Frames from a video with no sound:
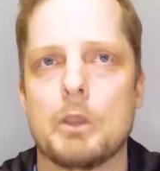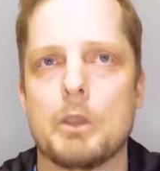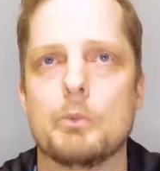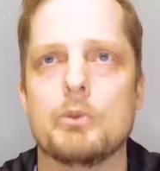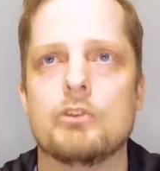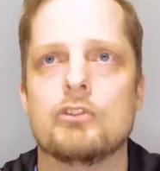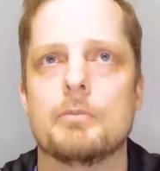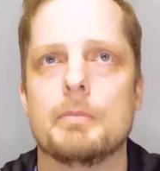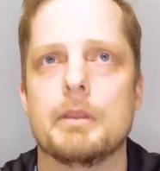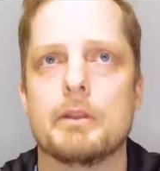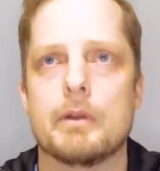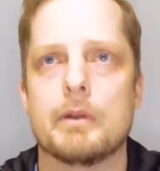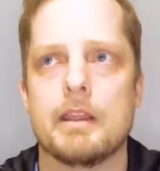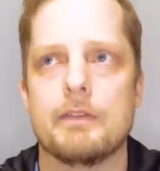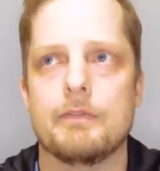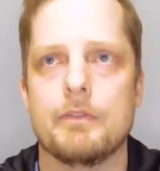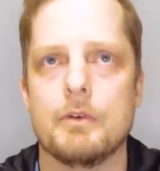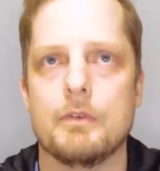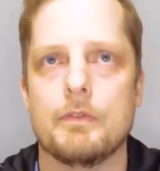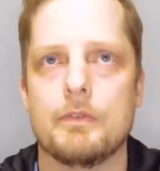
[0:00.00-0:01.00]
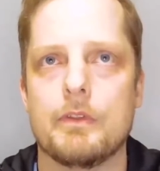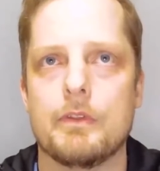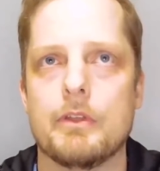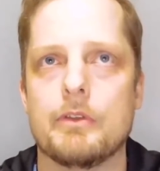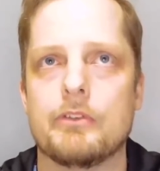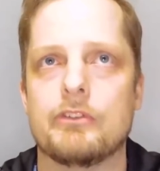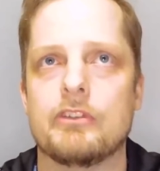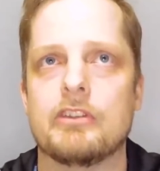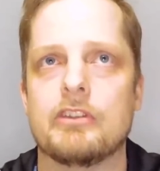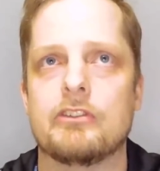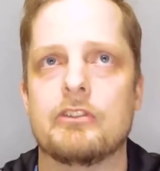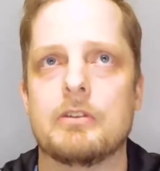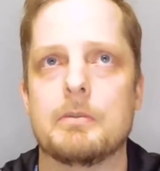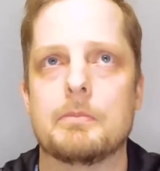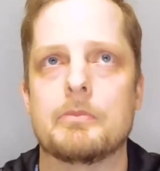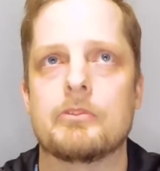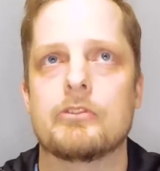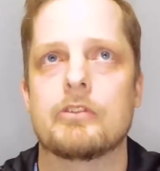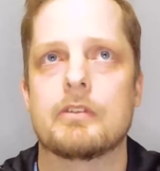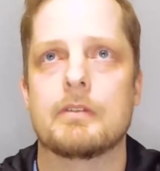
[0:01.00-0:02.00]
we should be grateful for those
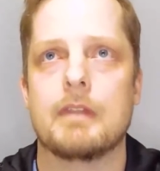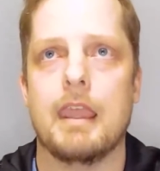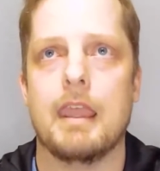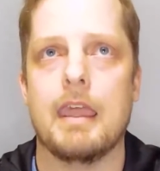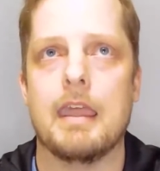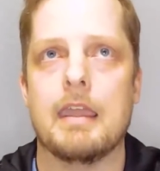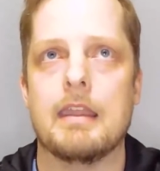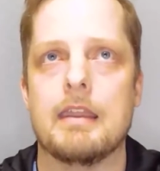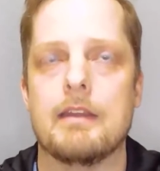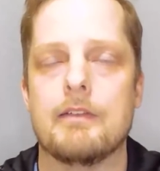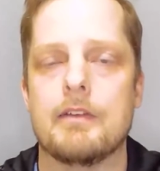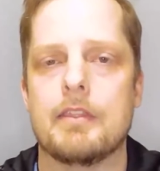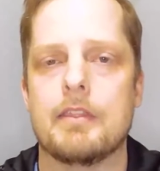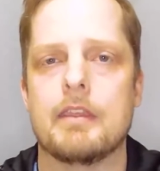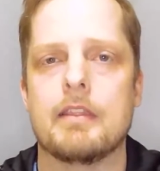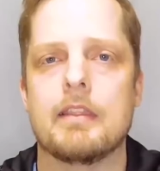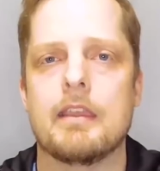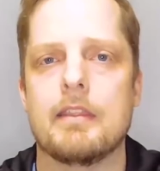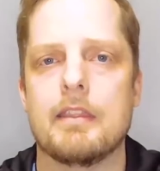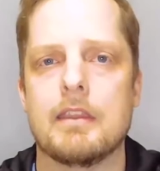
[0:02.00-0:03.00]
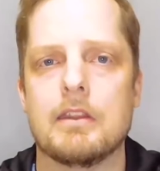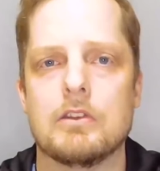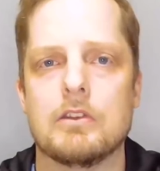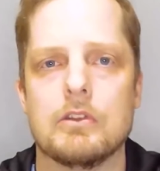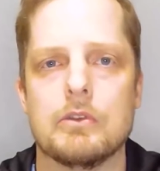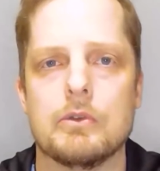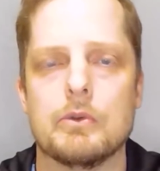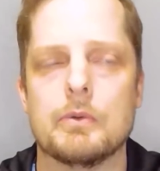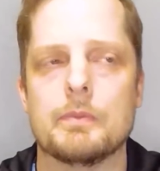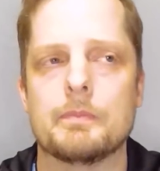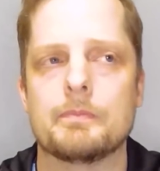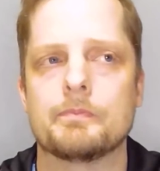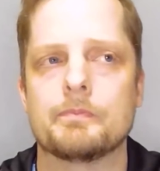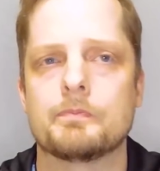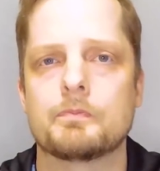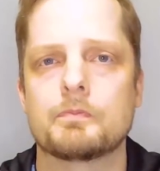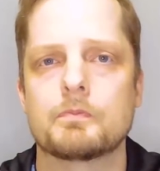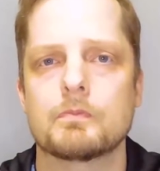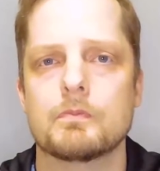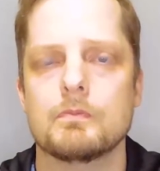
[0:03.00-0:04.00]
systems and everything that they do,
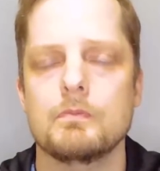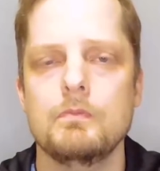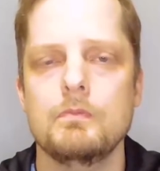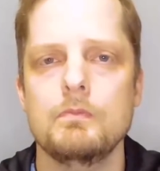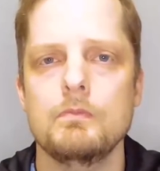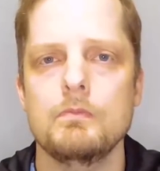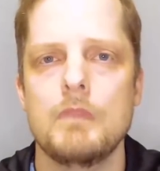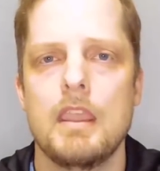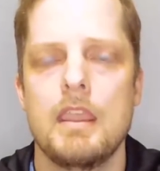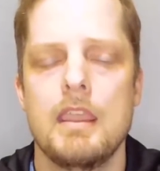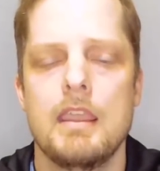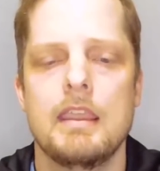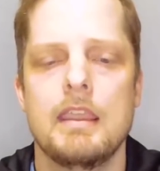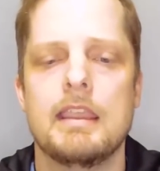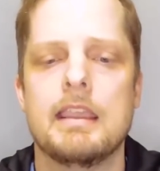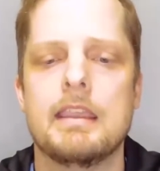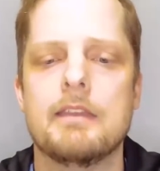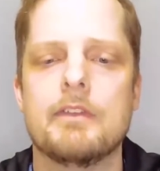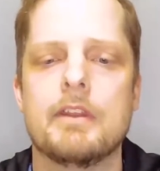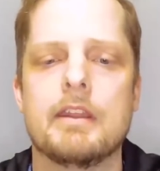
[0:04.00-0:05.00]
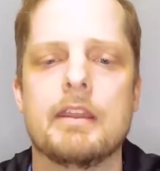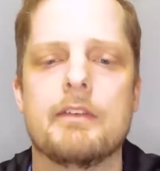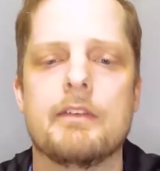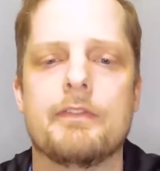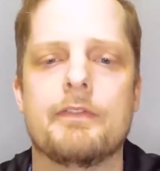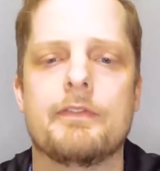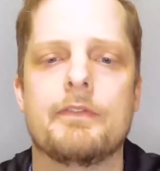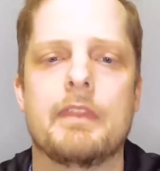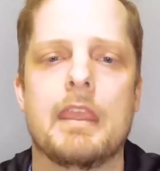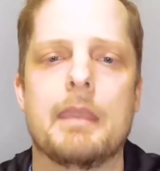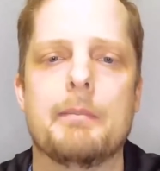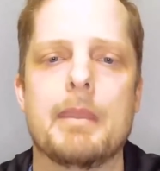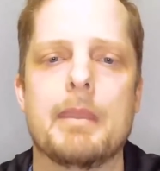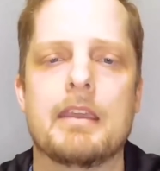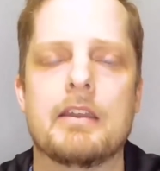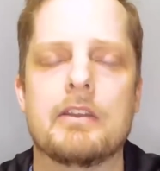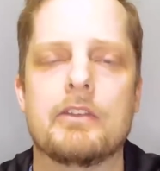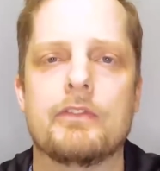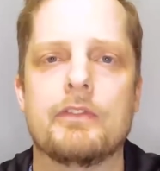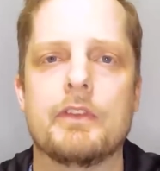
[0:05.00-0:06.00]
even if they
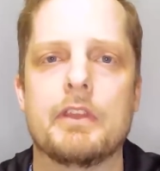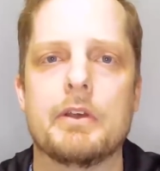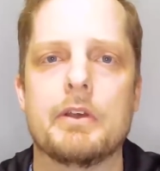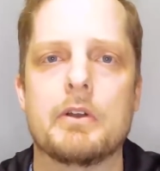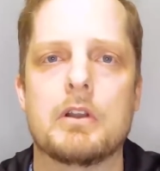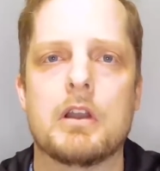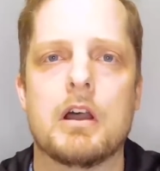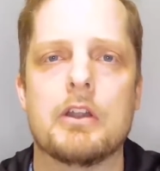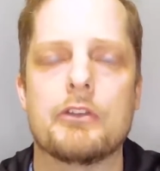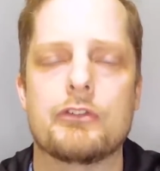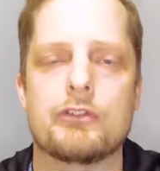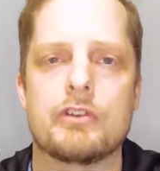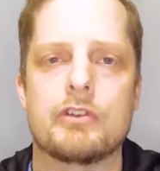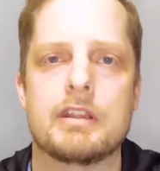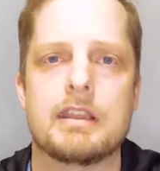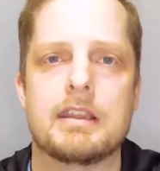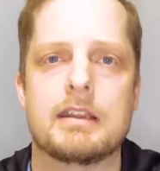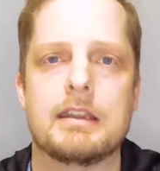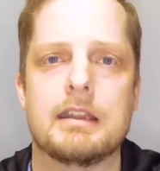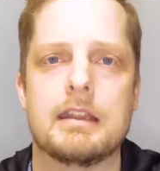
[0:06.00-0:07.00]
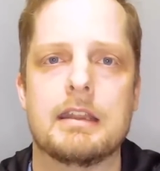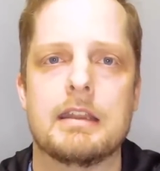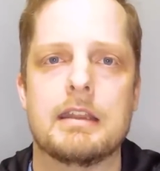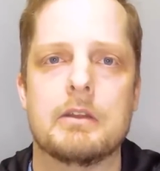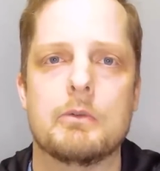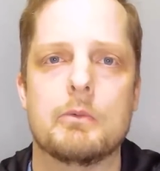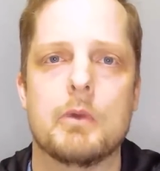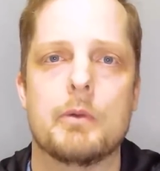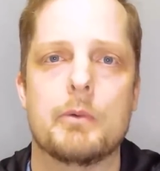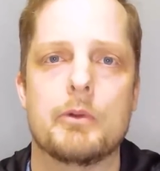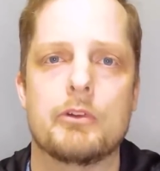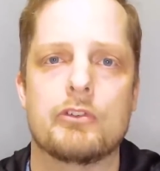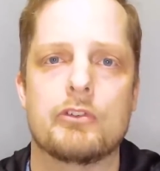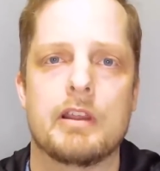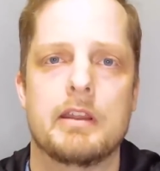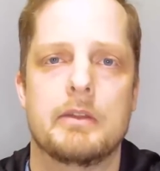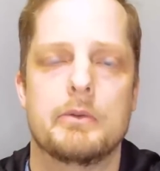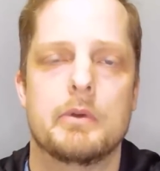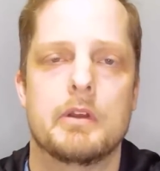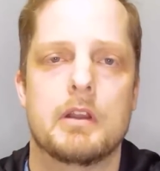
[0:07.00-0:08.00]
make us feel contradicted in what we're
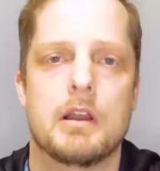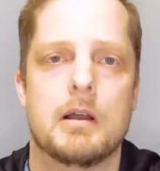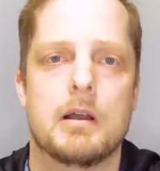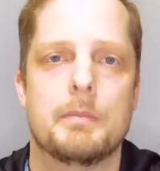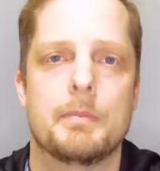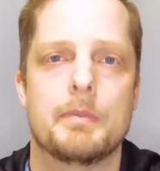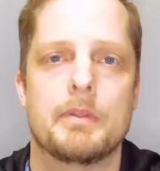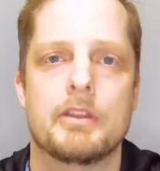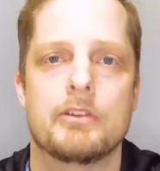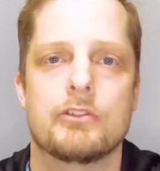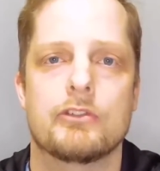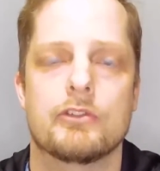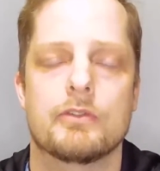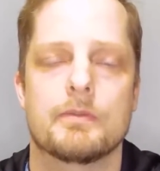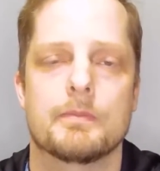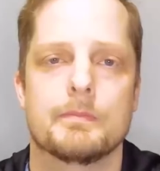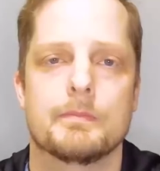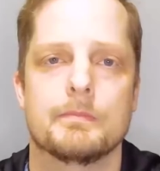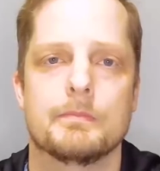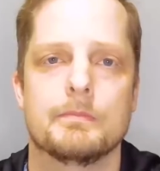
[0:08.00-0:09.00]
trying to accomplish.